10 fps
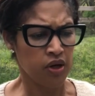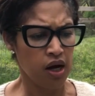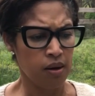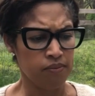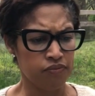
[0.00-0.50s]

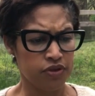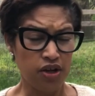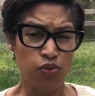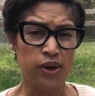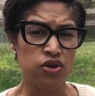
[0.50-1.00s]
Um,
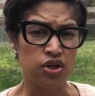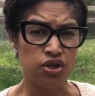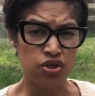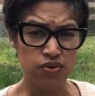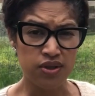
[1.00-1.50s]
the other way you
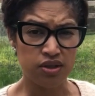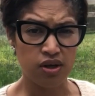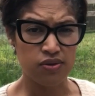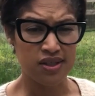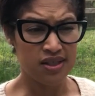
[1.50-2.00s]
can use it
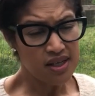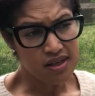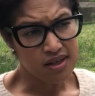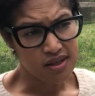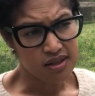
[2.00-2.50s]
though, since it,
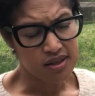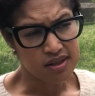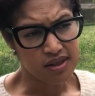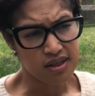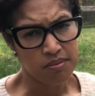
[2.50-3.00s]
it is, it's
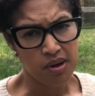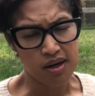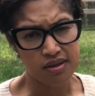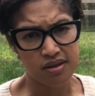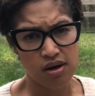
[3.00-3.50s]
16
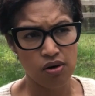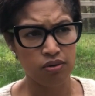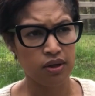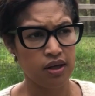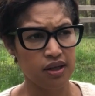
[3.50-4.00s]
bucks.
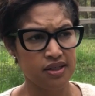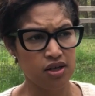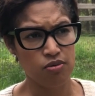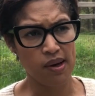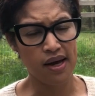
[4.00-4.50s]
So, and let's
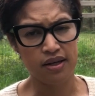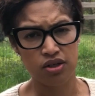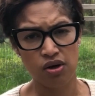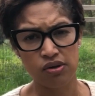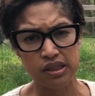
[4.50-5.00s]
say you buy it and
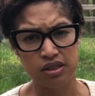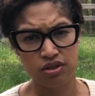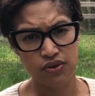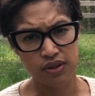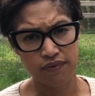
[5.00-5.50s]
you don't need to
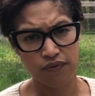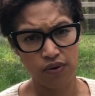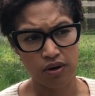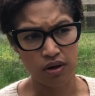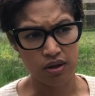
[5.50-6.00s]
use it
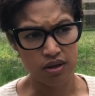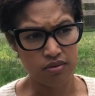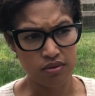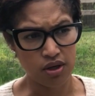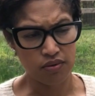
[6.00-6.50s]
for, it,
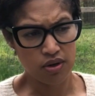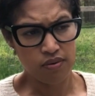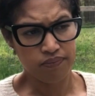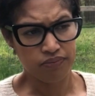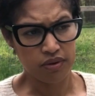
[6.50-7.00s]
you know, you
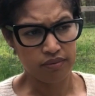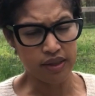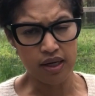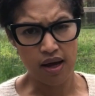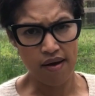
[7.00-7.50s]
don't
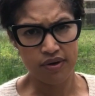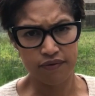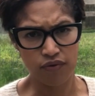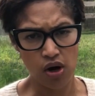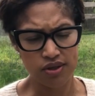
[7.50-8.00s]
need, have
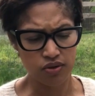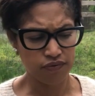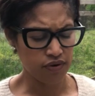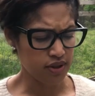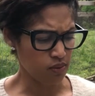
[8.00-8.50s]
any frost or
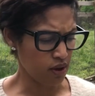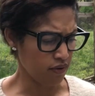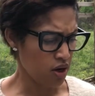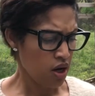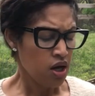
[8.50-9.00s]
freeze or
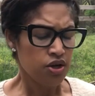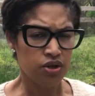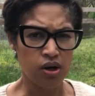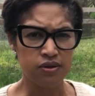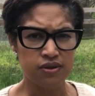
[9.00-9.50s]
whatever.
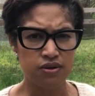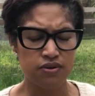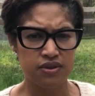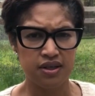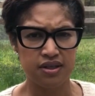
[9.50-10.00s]
You can also
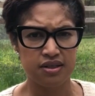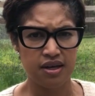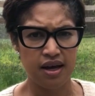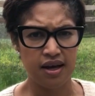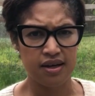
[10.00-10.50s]
use this
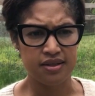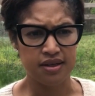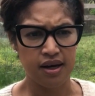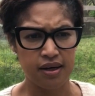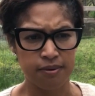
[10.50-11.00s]

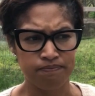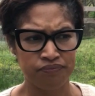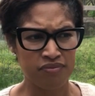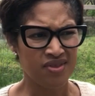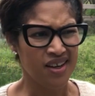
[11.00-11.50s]
as
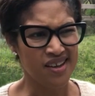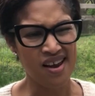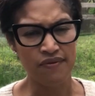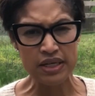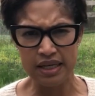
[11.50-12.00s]
um,
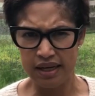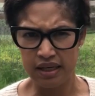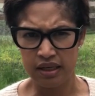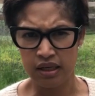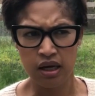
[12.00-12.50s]
kind of a
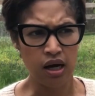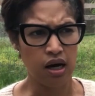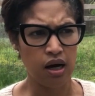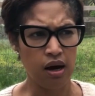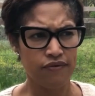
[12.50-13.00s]
netting. Uh,